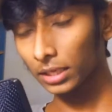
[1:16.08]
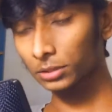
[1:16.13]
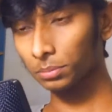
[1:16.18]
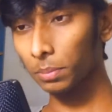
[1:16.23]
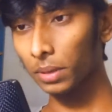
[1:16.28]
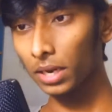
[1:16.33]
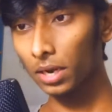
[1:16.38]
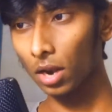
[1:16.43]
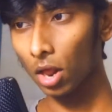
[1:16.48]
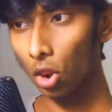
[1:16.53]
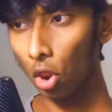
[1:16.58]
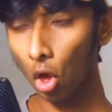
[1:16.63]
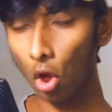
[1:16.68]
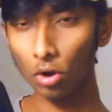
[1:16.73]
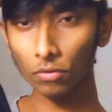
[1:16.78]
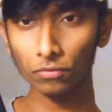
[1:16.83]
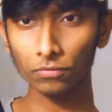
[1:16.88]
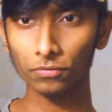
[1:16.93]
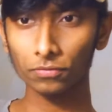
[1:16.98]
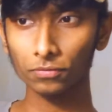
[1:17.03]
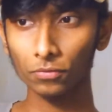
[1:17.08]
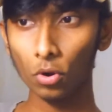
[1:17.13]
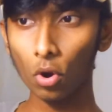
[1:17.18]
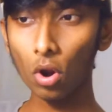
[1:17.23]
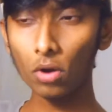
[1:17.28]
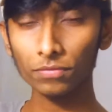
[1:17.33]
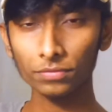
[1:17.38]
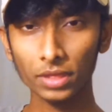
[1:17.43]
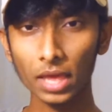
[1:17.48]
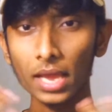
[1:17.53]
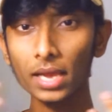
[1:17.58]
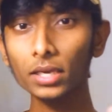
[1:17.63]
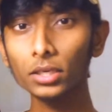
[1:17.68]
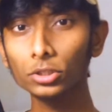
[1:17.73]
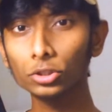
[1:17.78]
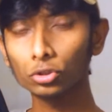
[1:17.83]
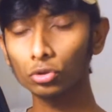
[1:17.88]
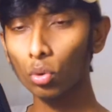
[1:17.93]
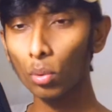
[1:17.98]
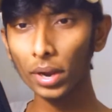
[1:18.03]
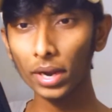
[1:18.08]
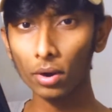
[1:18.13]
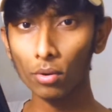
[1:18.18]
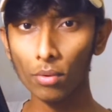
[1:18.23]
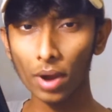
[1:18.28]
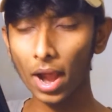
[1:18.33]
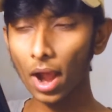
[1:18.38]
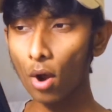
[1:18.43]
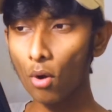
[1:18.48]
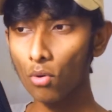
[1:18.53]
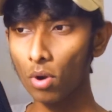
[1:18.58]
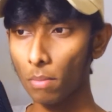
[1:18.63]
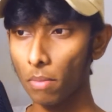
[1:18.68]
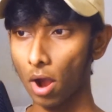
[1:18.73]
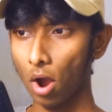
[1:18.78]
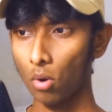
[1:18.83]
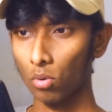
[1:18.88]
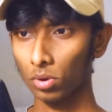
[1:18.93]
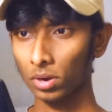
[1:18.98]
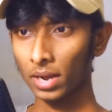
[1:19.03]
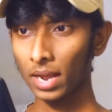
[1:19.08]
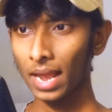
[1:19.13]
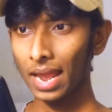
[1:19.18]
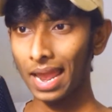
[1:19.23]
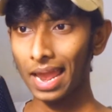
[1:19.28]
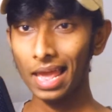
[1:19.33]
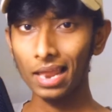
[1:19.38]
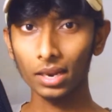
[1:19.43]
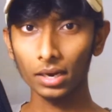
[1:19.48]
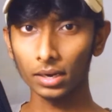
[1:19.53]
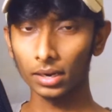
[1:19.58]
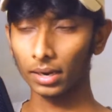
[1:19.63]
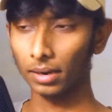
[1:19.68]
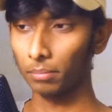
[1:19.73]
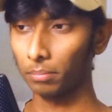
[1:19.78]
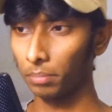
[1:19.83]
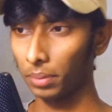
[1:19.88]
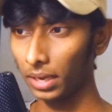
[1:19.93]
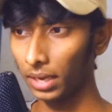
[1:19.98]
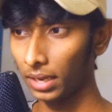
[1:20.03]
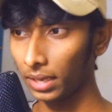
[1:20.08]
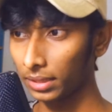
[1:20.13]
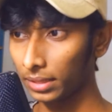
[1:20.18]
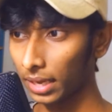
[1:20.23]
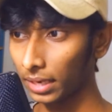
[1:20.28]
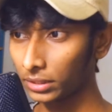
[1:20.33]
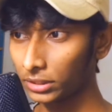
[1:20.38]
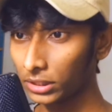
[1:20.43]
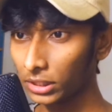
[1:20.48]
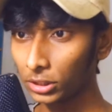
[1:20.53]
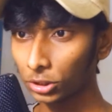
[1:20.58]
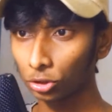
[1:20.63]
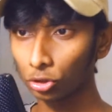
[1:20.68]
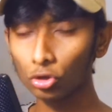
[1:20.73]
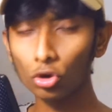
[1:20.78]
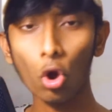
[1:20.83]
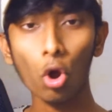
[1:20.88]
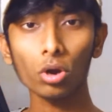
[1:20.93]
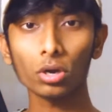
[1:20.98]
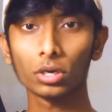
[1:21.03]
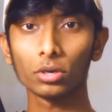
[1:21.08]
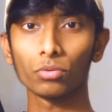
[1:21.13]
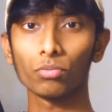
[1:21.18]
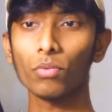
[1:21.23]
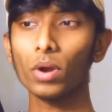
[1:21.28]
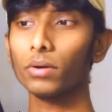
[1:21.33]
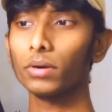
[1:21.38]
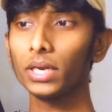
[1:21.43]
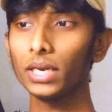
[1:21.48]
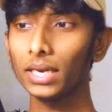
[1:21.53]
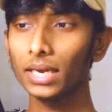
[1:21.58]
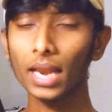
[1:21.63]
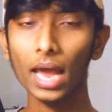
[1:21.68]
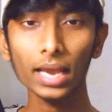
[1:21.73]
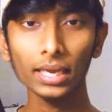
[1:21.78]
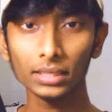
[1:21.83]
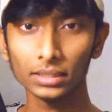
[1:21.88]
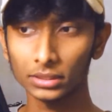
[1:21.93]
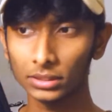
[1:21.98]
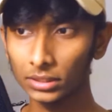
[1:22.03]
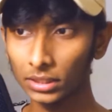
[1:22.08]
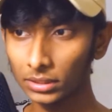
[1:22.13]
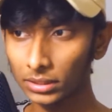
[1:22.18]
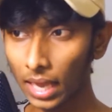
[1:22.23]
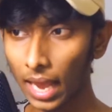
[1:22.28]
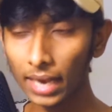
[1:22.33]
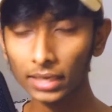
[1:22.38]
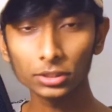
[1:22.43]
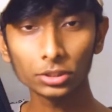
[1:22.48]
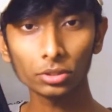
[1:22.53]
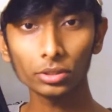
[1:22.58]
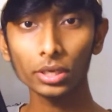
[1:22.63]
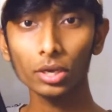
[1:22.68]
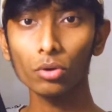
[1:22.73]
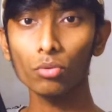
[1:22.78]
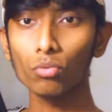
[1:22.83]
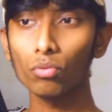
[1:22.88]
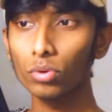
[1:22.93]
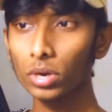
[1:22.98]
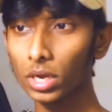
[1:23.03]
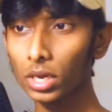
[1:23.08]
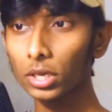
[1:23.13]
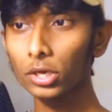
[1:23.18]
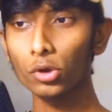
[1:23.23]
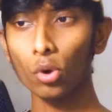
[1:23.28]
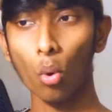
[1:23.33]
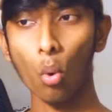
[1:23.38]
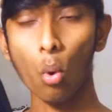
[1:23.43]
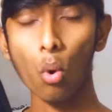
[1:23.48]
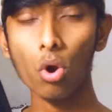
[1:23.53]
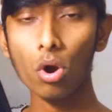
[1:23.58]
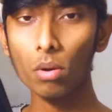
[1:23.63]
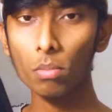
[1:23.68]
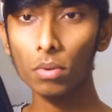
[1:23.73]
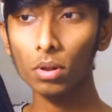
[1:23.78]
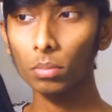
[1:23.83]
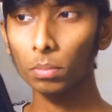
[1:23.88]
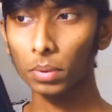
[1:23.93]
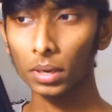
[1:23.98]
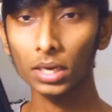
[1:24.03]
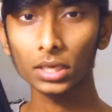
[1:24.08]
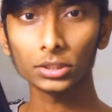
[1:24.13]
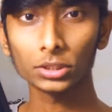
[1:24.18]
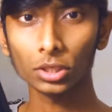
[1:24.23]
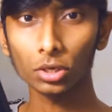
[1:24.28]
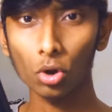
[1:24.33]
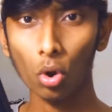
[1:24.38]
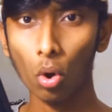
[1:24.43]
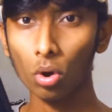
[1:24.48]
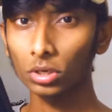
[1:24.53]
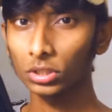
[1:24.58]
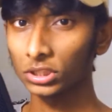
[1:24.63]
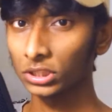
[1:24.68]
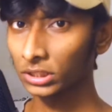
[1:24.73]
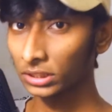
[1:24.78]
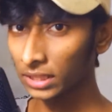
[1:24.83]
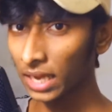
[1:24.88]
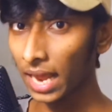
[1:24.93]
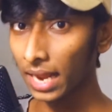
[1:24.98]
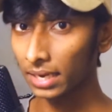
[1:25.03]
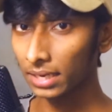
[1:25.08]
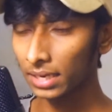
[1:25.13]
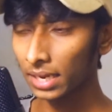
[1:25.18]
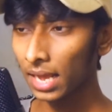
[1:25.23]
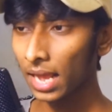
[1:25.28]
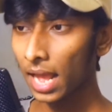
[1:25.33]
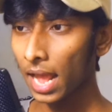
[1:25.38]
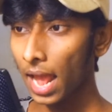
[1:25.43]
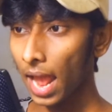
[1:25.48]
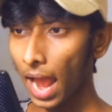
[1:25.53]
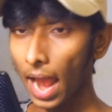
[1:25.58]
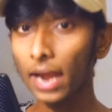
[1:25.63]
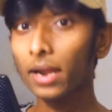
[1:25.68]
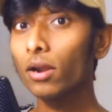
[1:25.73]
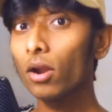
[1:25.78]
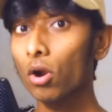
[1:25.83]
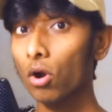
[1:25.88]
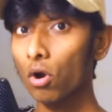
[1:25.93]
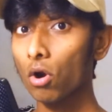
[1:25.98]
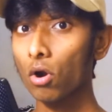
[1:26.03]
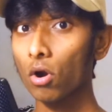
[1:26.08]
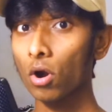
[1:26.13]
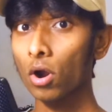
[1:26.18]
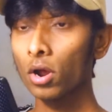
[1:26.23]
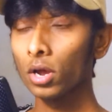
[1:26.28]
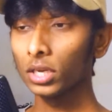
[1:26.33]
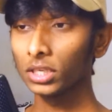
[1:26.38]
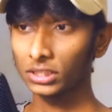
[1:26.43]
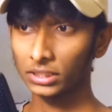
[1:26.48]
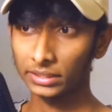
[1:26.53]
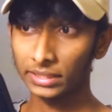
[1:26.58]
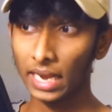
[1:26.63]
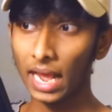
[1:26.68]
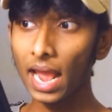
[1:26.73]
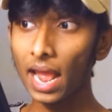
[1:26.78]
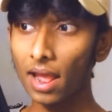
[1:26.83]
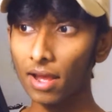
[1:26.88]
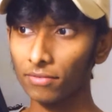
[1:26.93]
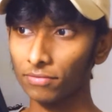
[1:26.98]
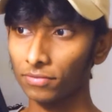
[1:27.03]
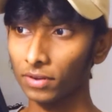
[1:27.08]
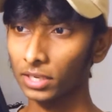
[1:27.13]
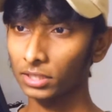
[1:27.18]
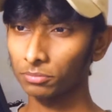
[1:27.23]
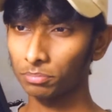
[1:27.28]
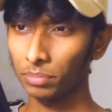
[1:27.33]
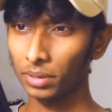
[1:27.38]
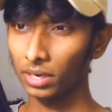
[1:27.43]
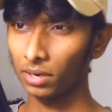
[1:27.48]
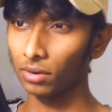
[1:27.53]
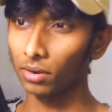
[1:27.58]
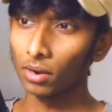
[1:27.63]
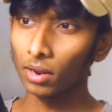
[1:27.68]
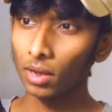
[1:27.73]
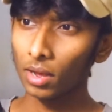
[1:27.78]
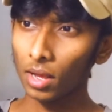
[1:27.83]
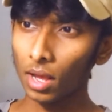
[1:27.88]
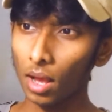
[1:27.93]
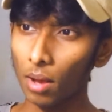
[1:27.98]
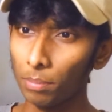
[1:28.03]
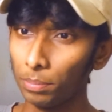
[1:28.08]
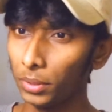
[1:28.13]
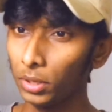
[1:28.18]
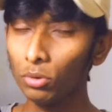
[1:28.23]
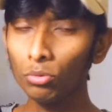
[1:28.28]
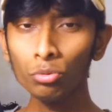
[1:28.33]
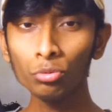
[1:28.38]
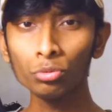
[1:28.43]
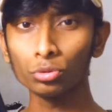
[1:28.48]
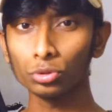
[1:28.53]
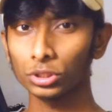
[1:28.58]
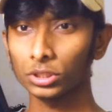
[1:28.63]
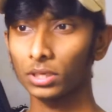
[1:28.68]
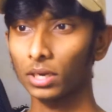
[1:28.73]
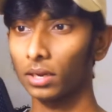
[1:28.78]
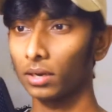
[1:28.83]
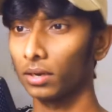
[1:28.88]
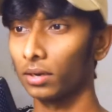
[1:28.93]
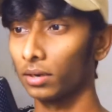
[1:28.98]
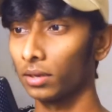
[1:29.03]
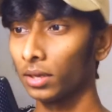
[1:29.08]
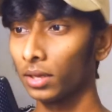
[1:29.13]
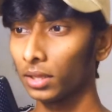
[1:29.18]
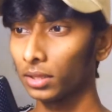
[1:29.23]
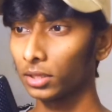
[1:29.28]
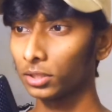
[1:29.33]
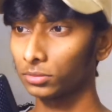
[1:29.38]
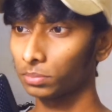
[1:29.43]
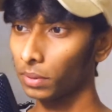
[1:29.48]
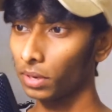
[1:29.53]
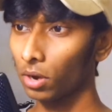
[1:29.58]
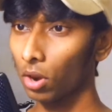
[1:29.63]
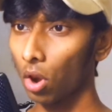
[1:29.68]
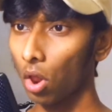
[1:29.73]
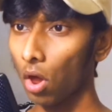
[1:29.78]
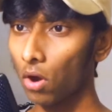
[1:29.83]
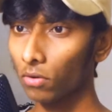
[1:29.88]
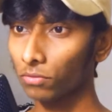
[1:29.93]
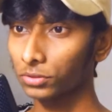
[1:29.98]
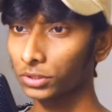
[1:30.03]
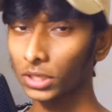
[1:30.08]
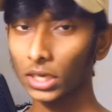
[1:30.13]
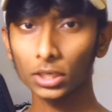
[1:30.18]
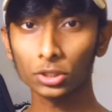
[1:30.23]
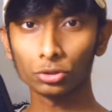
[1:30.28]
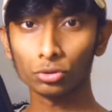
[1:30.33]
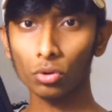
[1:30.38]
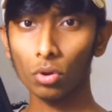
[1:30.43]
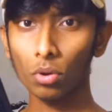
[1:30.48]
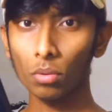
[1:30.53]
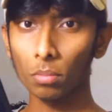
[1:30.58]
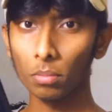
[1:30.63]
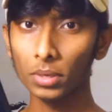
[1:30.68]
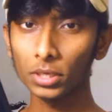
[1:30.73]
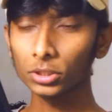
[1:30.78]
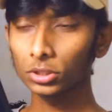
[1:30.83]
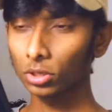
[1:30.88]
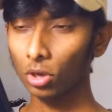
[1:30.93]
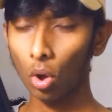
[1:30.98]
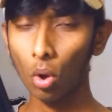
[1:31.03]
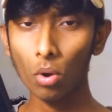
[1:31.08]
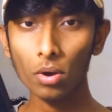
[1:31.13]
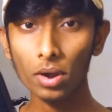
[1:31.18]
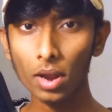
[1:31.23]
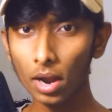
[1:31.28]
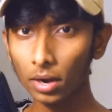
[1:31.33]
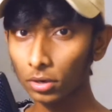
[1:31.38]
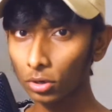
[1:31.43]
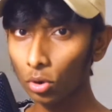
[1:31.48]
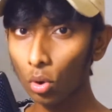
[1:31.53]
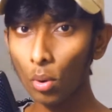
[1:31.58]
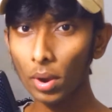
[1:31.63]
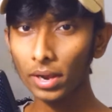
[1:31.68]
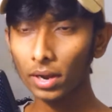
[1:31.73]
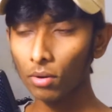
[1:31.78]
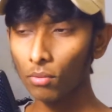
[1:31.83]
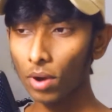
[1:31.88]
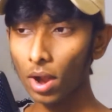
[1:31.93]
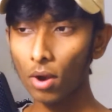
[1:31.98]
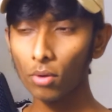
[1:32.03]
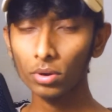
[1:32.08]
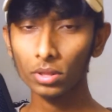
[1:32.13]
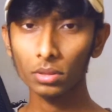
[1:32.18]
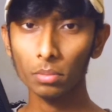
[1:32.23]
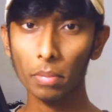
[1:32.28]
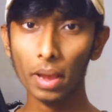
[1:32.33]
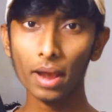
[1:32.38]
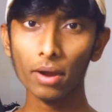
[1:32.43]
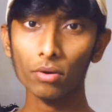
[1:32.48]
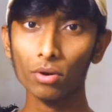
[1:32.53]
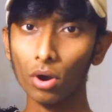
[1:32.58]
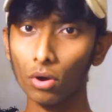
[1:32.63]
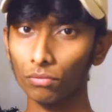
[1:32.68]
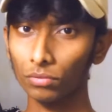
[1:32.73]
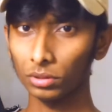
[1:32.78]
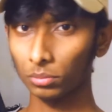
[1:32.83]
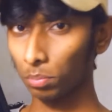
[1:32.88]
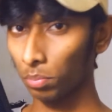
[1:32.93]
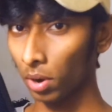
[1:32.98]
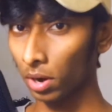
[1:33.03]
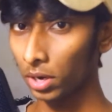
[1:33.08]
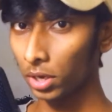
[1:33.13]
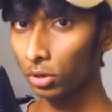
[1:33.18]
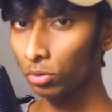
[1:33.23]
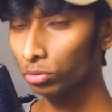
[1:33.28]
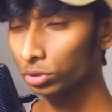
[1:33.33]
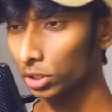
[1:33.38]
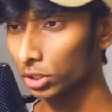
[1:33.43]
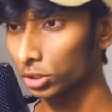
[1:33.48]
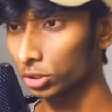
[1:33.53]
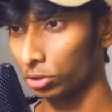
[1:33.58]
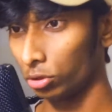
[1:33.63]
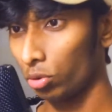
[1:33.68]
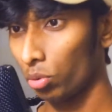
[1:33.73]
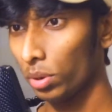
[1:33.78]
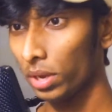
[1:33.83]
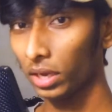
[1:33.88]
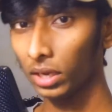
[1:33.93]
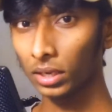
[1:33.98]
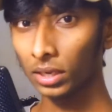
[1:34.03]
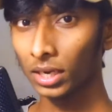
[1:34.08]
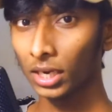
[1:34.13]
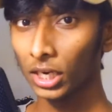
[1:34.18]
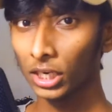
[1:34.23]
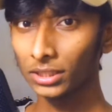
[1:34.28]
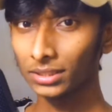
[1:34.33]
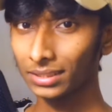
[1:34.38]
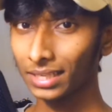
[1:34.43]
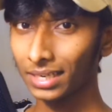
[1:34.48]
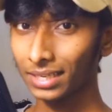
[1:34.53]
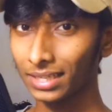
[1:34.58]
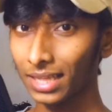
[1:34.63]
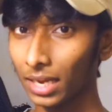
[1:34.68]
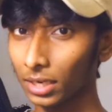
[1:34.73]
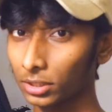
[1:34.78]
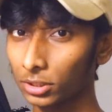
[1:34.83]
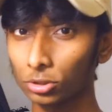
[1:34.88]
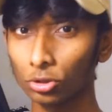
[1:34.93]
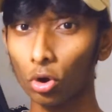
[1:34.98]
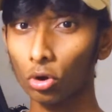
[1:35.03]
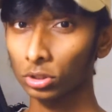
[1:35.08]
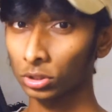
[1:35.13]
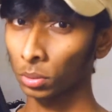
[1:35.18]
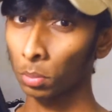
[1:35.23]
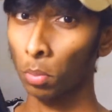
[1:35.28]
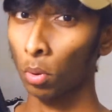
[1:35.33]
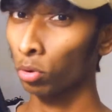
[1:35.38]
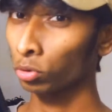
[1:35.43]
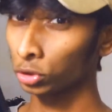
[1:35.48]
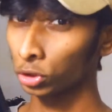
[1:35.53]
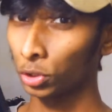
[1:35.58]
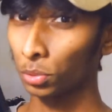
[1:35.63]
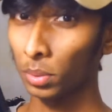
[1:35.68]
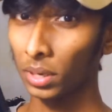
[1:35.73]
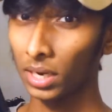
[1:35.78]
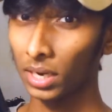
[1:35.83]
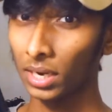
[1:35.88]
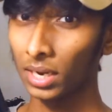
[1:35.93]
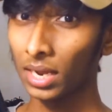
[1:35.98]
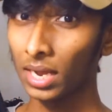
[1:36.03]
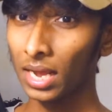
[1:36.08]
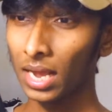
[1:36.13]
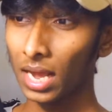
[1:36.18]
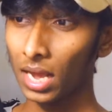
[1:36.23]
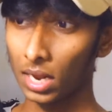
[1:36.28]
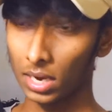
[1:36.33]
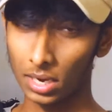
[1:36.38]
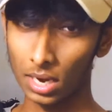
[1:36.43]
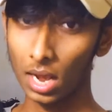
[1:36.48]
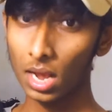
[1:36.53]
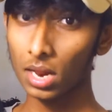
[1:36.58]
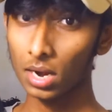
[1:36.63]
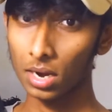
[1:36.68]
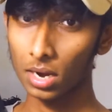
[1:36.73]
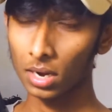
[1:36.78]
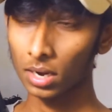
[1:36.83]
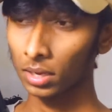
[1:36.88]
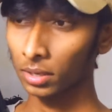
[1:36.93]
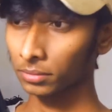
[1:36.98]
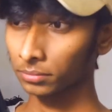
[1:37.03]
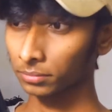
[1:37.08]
there's been a lot of things going around about Ellen, being that she's not very nice. She's actually a really horrible person on set, and her staff have been abused, and there's been a lot of sexual misconduct going around in the background with producers doing shit that's not supposed to be done.